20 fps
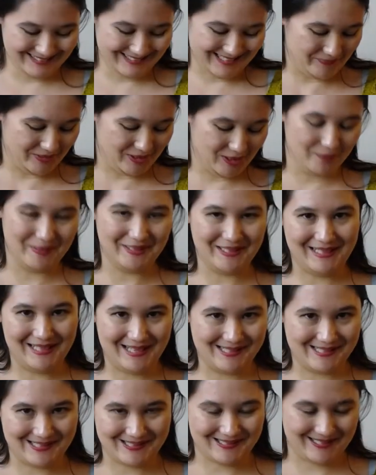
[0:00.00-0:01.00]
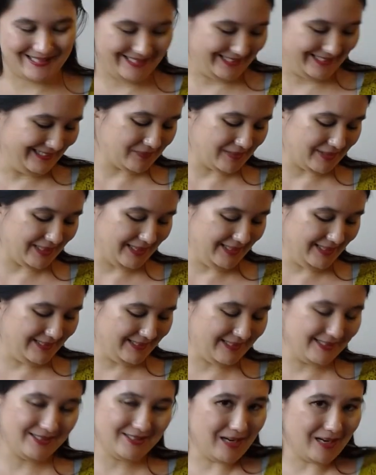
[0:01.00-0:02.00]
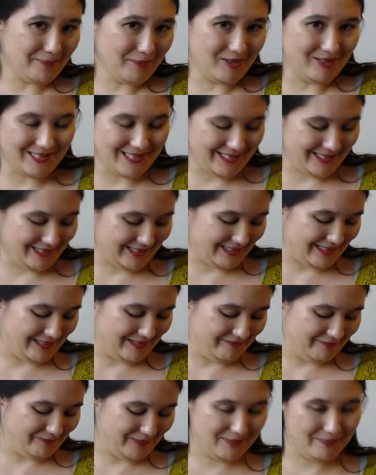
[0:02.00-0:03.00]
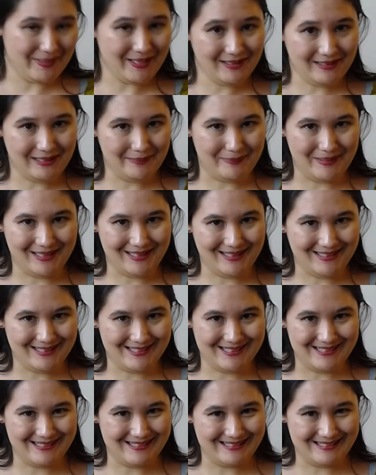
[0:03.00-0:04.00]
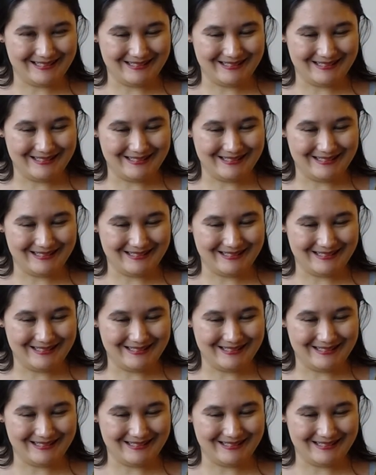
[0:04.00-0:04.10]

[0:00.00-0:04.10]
nobody answering, is a sharp critique of Miss Bingley, but it's